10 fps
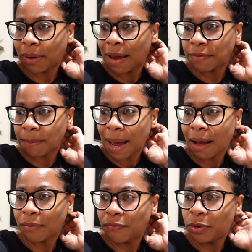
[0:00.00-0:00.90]
gonna have to buy
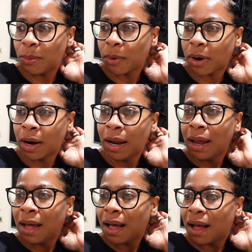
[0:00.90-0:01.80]
a few more
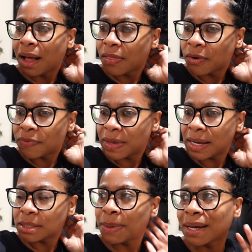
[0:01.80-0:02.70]
other
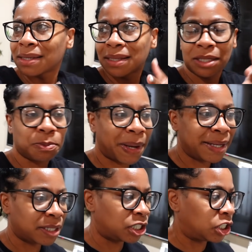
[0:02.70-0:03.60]
things because this
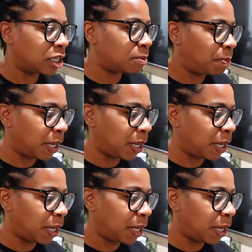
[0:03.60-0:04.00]
space is just